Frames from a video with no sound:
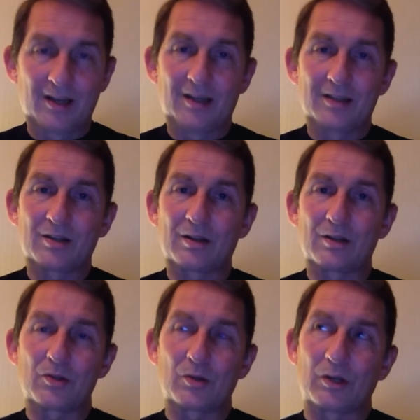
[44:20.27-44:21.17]
So
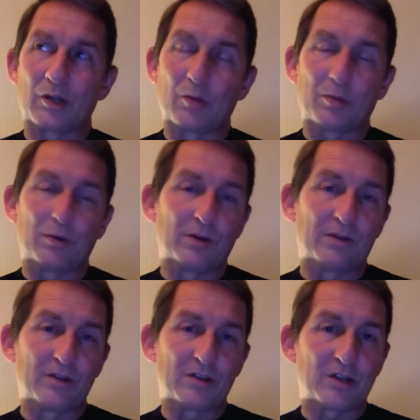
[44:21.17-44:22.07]
those doing the Open
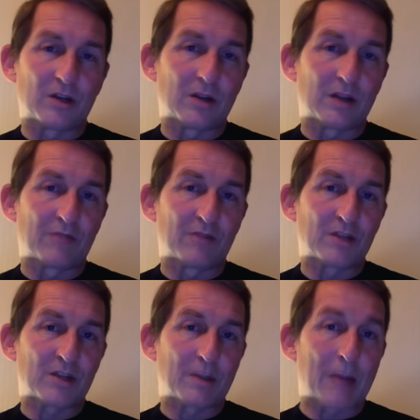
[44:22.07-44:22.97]
University go there for a
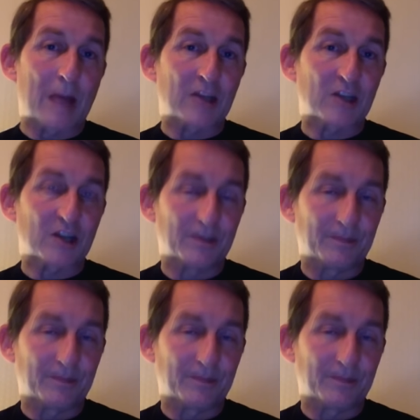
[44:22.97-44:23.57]
summer bash.